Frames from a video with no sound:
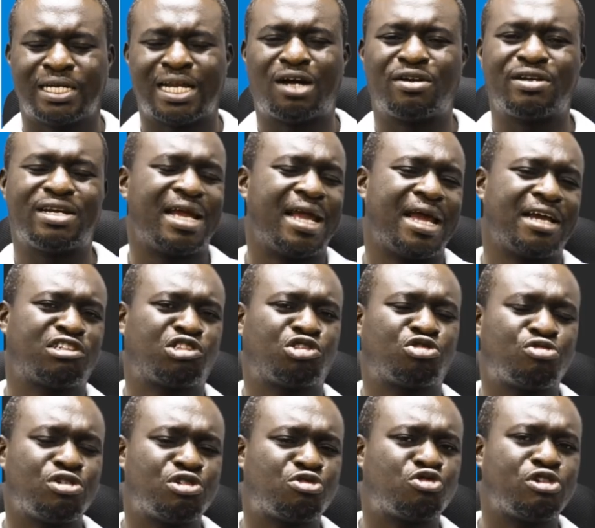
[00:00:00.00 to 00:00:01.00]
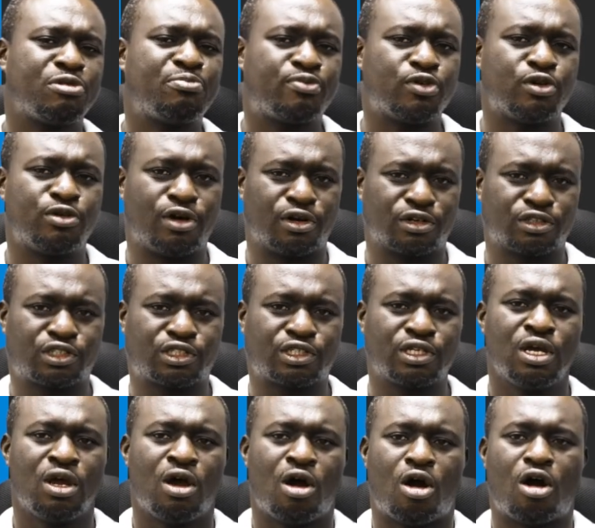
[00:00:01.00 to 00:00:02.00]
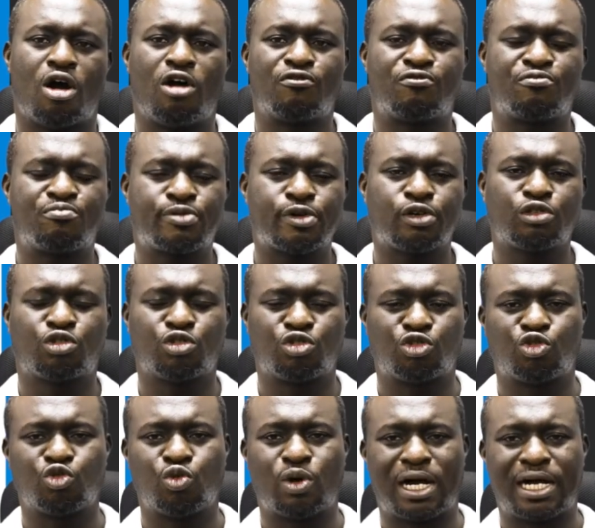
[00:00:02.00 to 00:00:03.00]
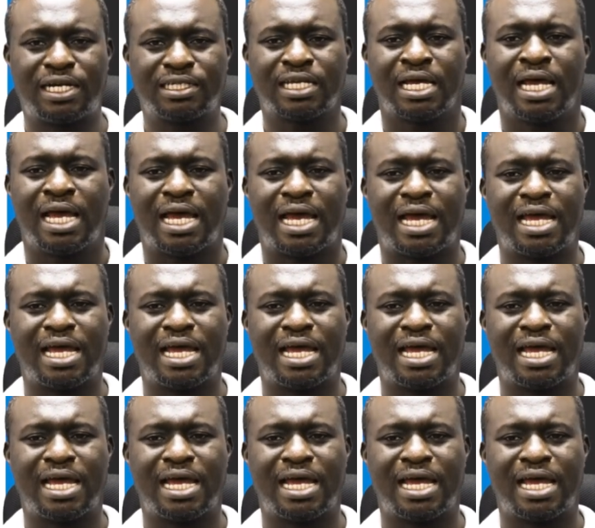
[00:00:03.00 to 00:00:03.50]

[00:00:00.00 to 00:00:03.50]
Now, the excretory products of protozoas